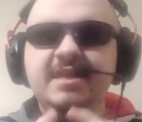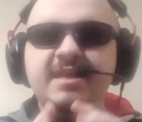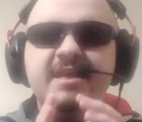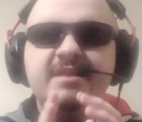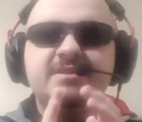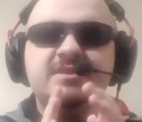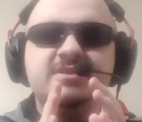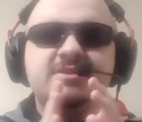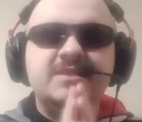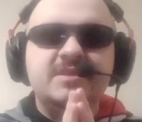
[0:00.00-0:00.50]

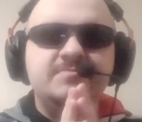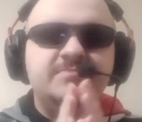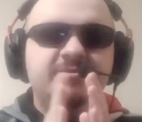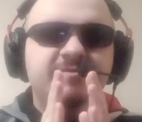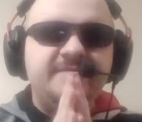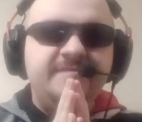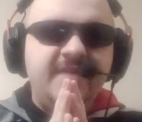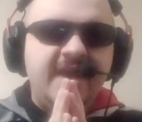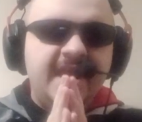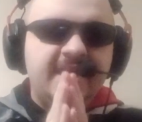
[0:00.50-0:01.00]
It's a simple
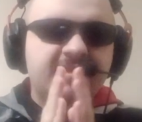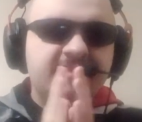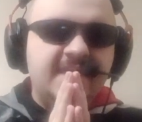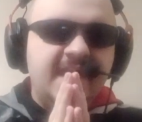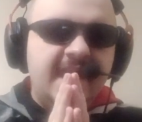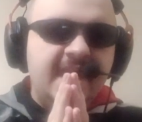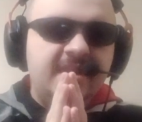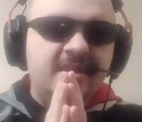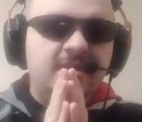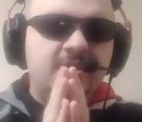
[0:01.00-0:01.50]
fact
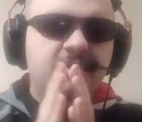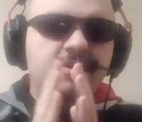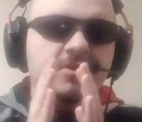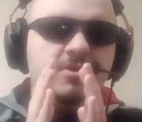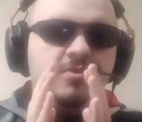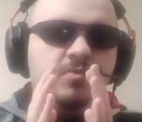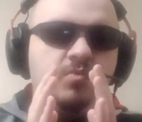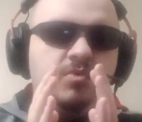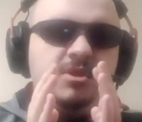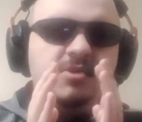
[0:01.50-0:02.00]
that
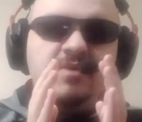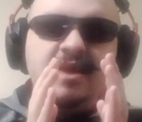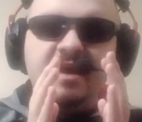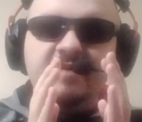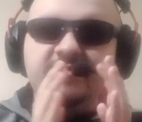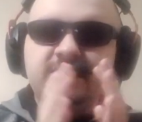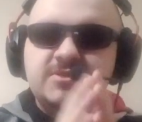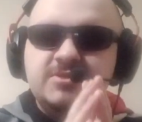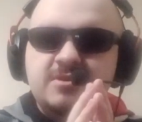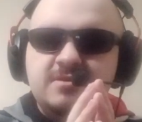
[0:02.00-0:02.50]
when you
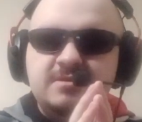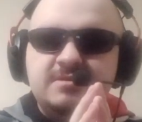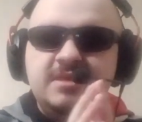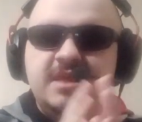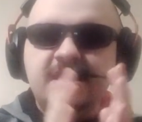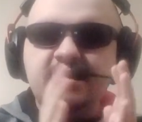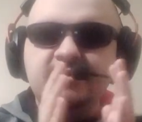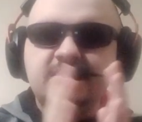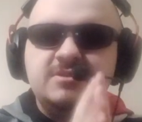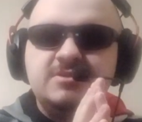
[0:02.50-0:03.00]
have certain
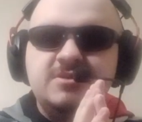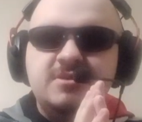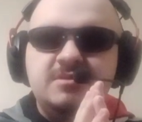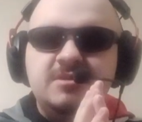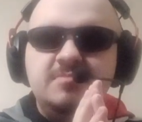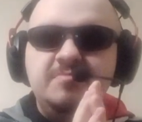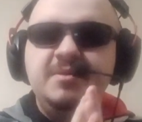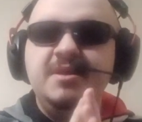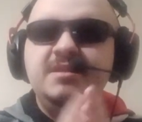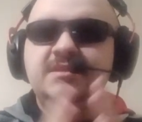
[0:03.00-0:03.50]
takes or
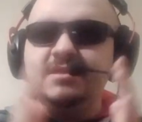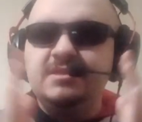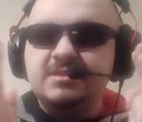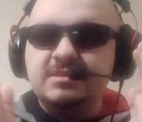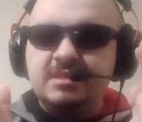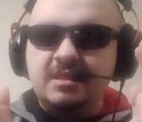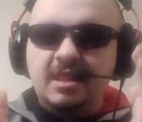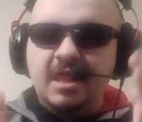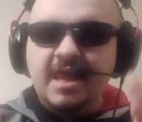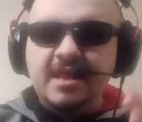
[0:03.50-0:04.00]
certain
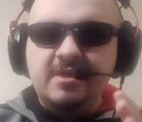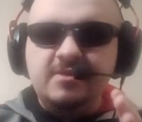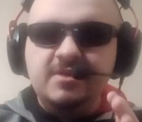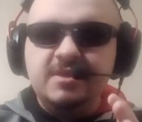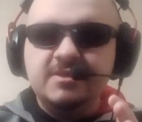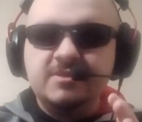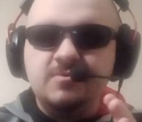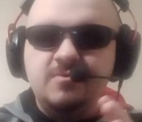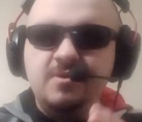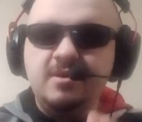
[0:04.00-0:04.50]
opinions like
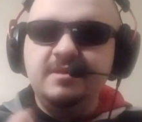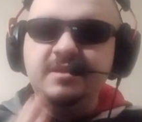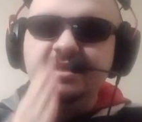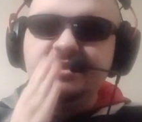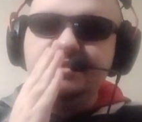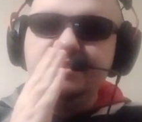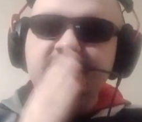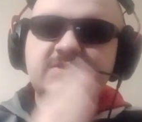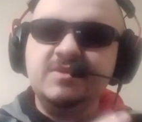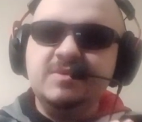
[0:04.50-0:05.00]
this one,
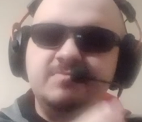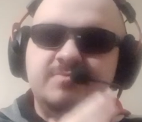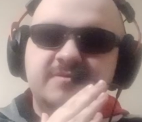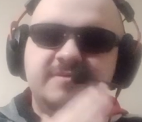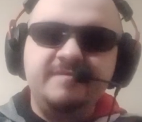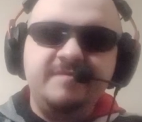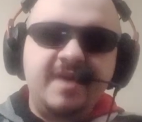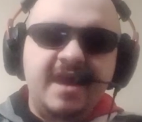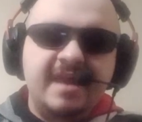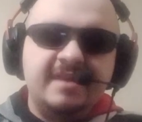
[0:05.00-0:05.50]
it's a simple
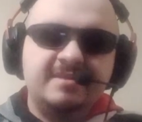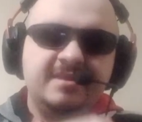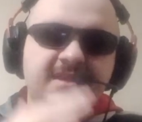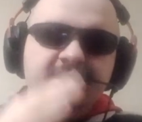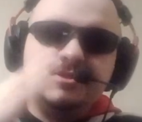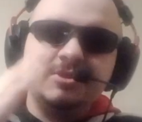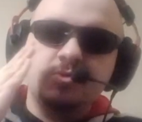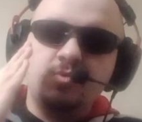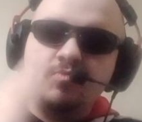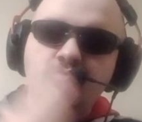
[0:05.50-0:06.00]
fact that
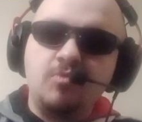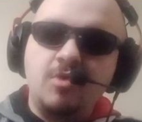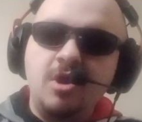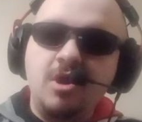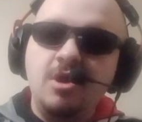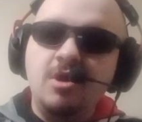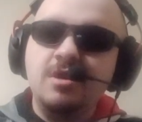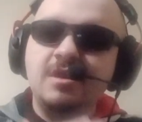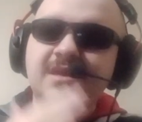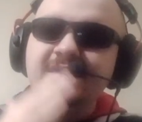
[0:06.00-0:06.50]
it's a
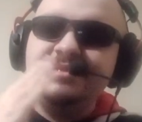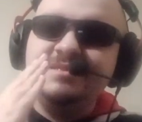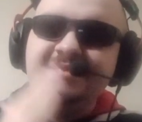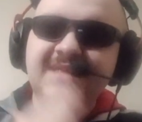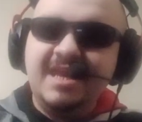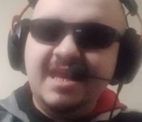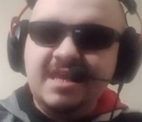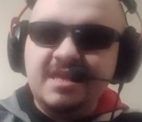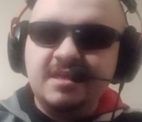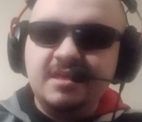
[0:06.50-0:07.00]
wrong
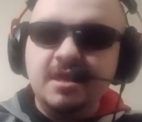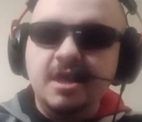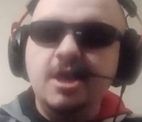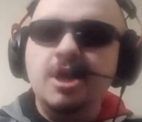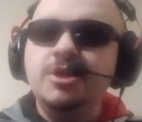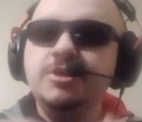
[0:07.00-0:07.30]
take.